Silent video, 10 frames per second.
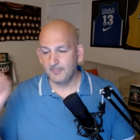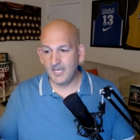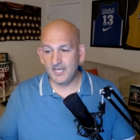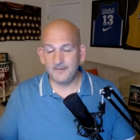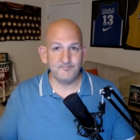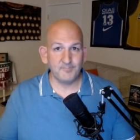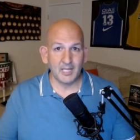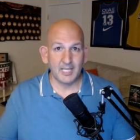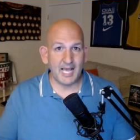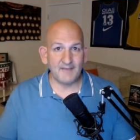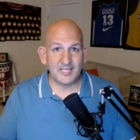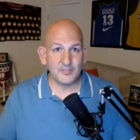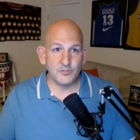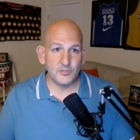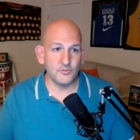then have
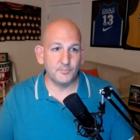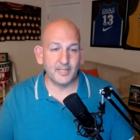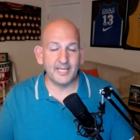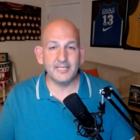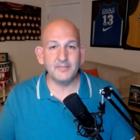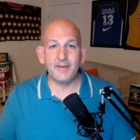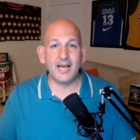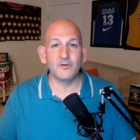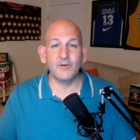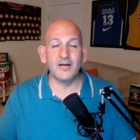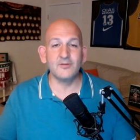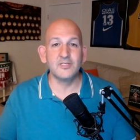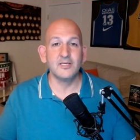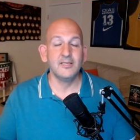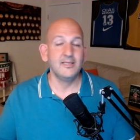that YouTube playing in the
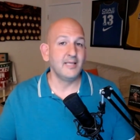background